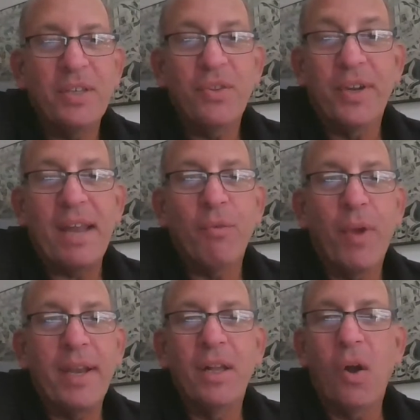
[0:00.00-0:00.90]
think they're getting
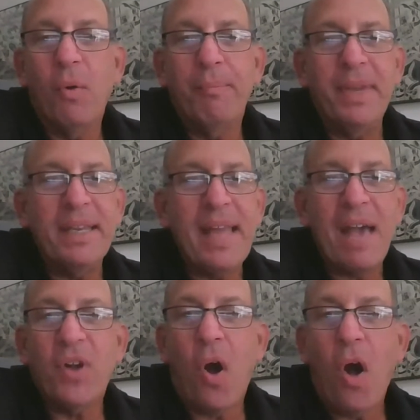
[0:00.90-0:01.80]
ready to go meet and
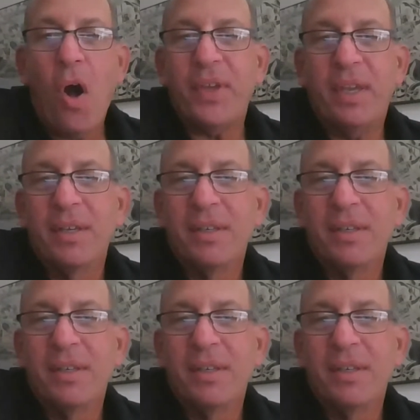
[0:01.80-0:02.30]
have coffee.